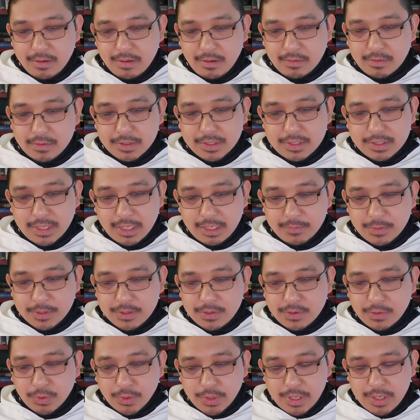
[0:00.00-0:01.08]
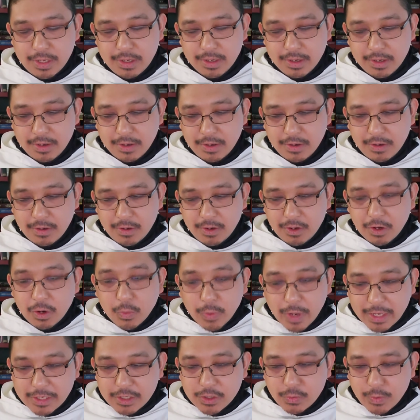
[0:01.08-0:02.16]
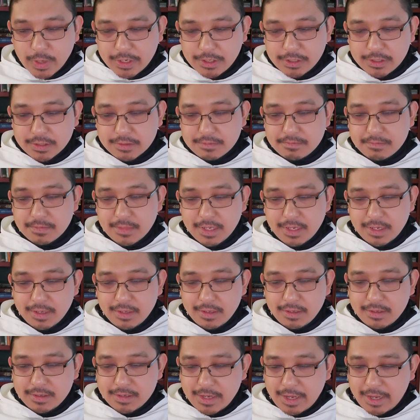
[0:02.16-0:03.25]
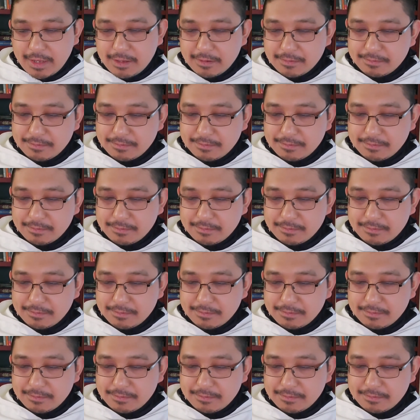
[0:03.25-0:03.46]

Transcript: on their celebratory graduation day.